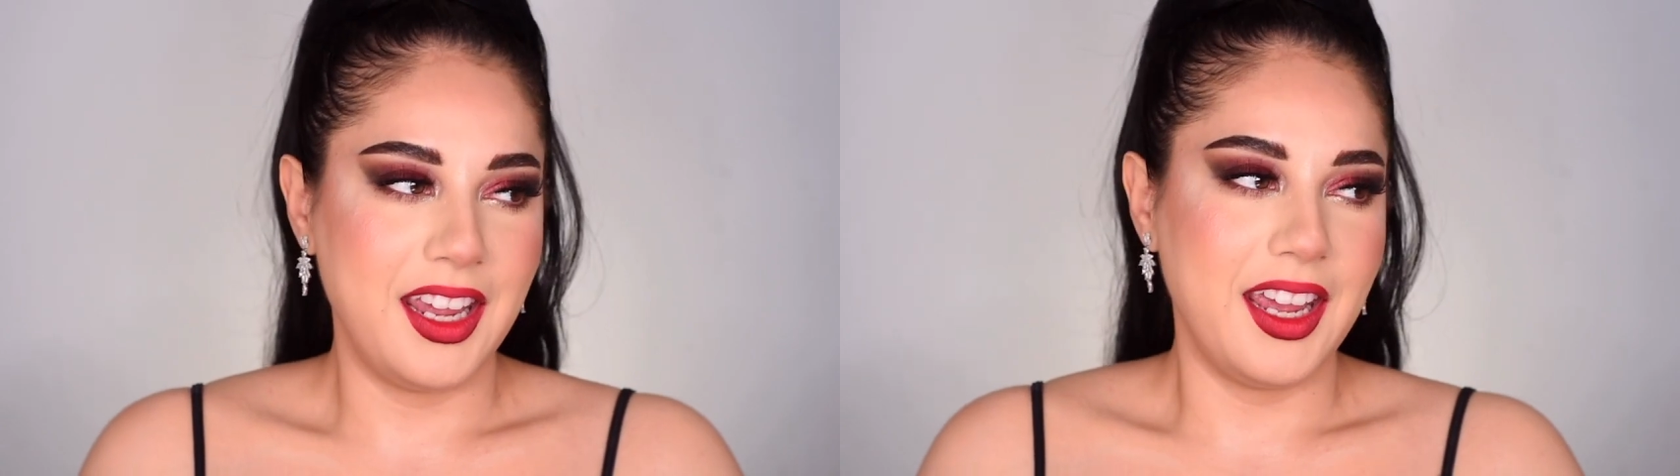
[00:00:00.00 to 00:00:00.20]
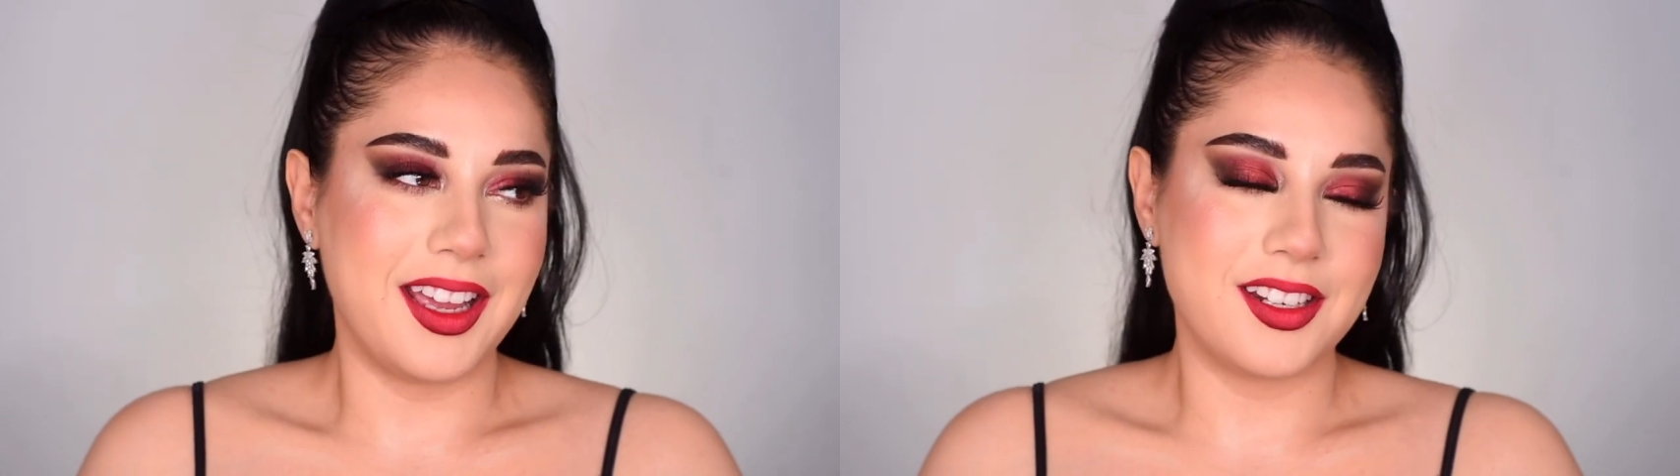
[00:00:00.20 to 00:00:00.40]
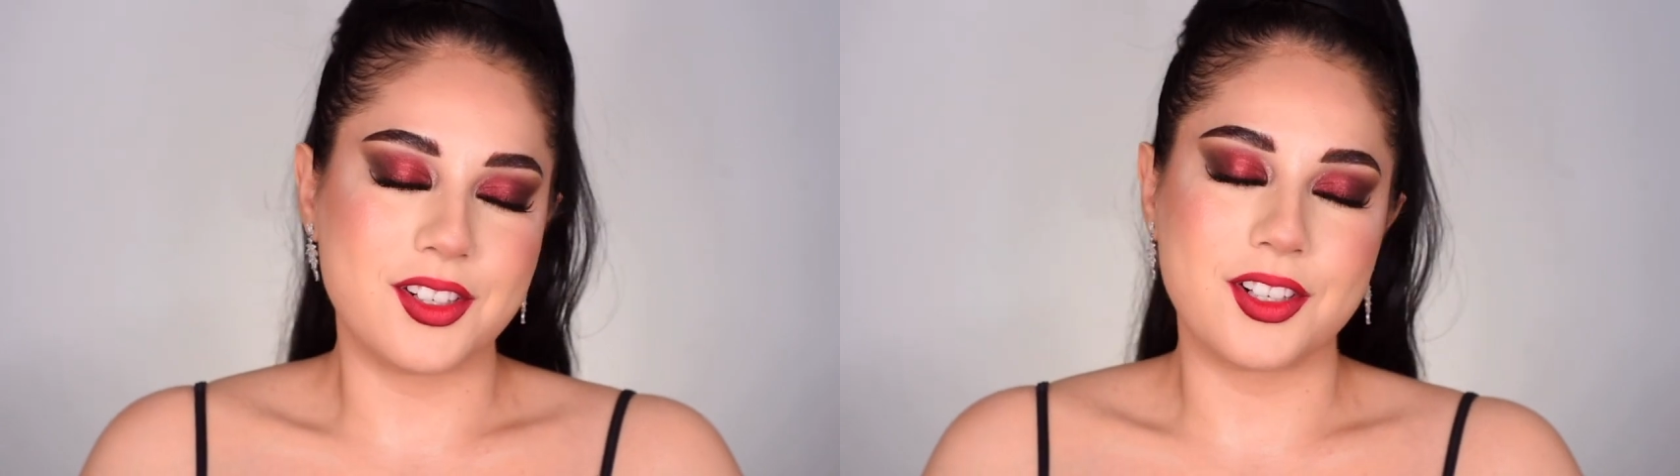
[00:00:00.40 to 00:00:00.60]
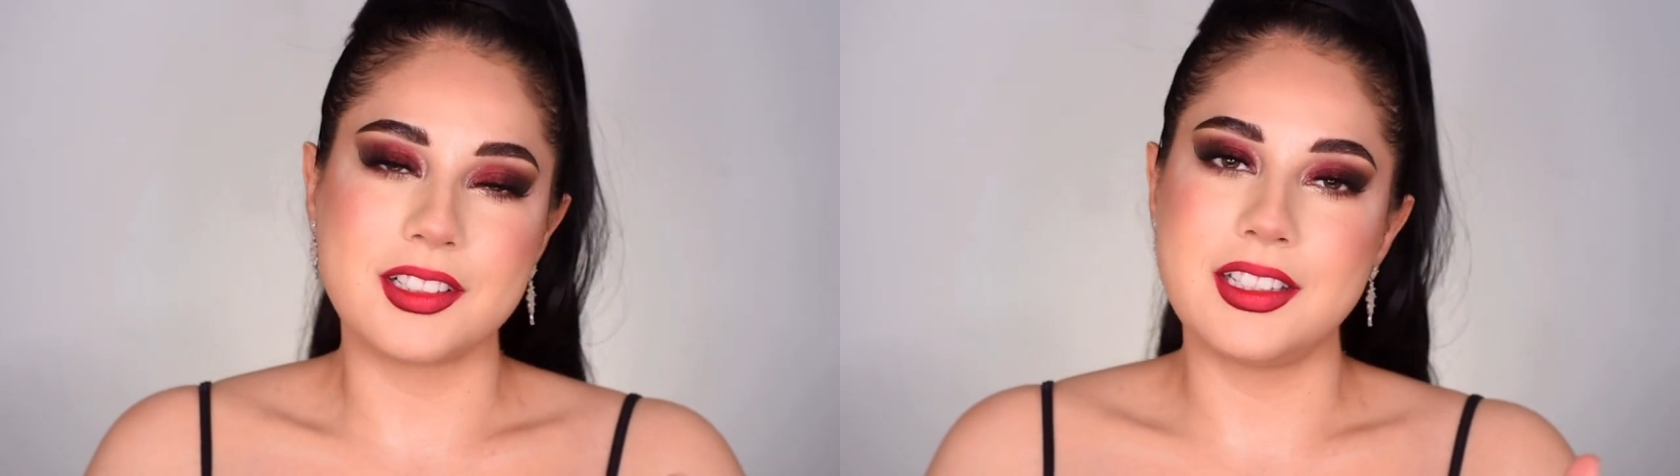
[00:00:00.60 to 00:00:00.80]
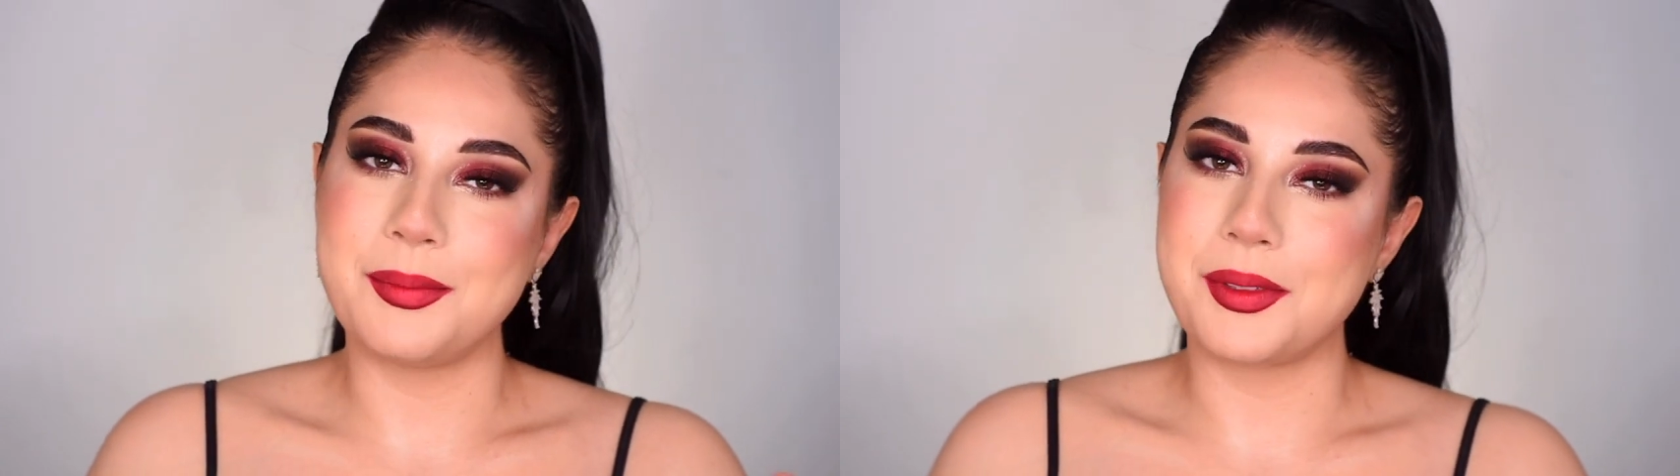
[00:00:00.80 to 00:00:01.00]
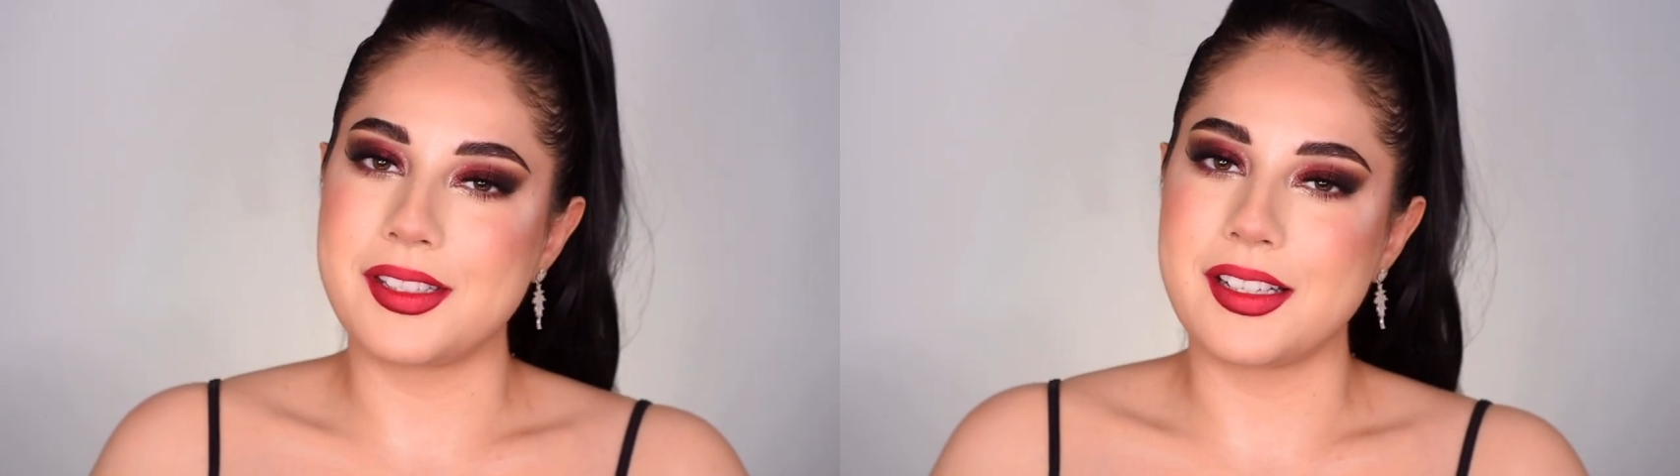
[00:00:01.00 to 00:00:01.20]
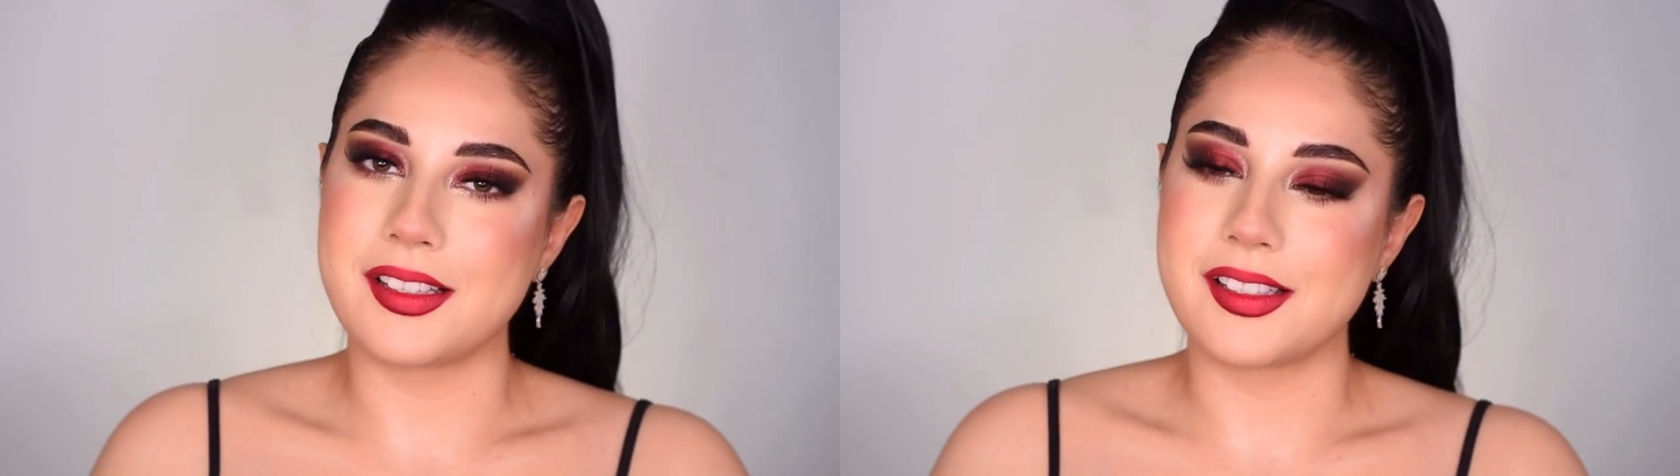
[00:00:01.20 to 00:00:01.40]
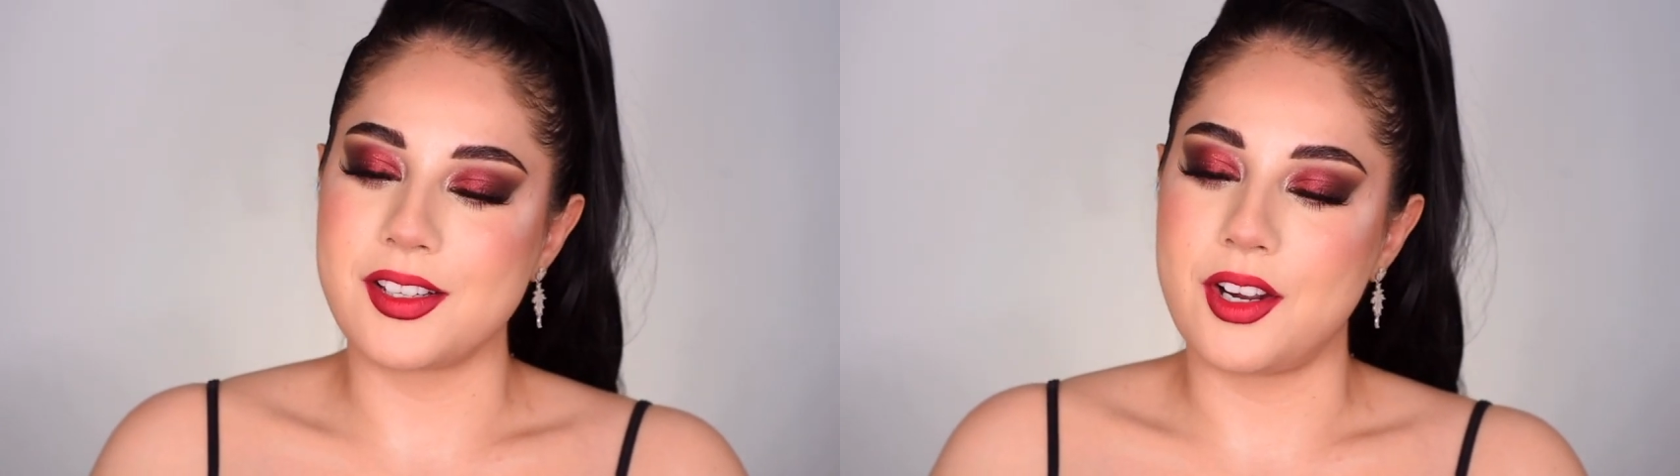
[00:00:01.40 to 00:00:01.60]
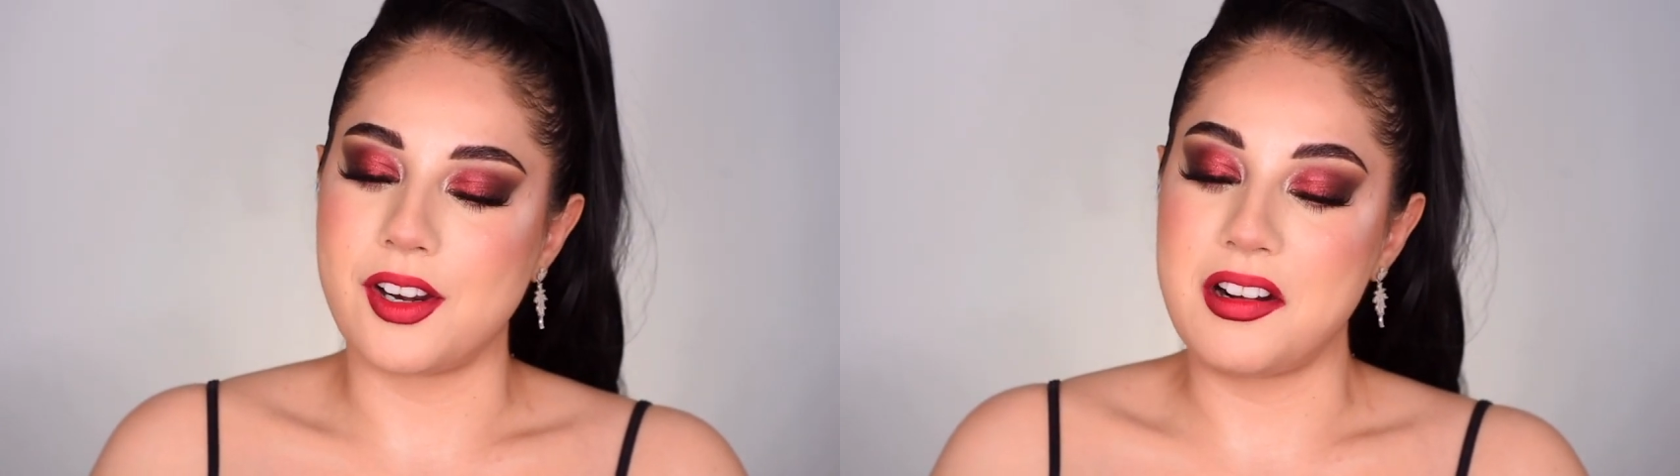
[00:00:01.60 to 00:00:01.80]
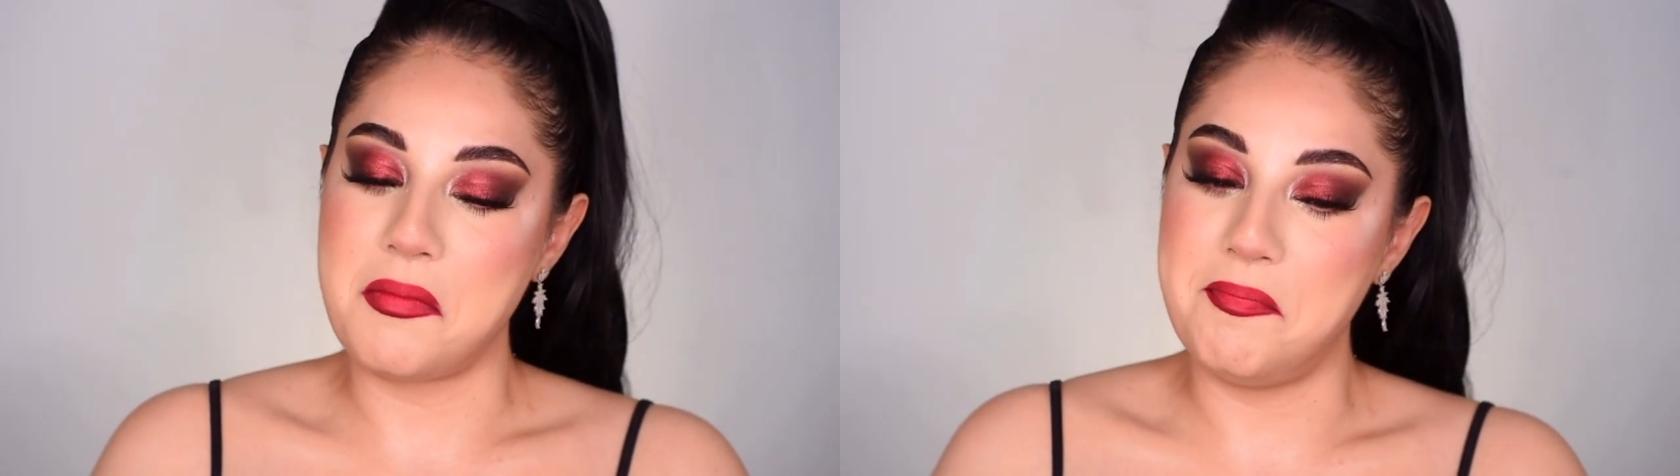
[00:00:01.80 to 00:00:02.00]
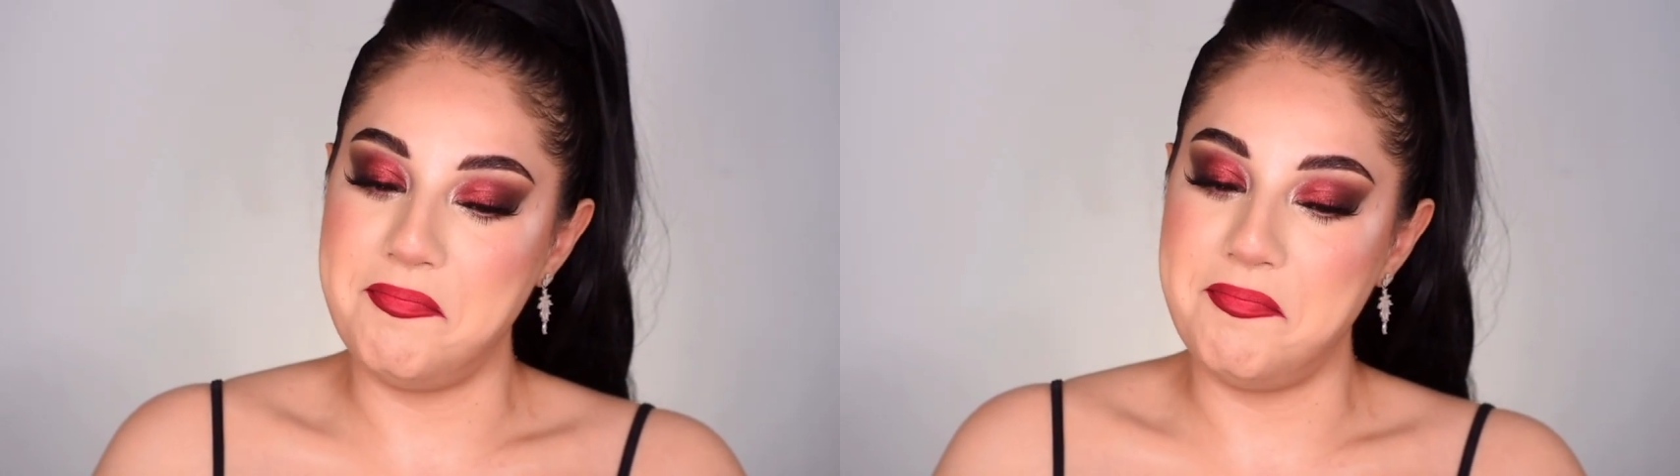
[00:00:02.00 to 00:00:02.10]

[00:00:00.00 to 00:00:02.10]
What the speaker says: And her lipsticks are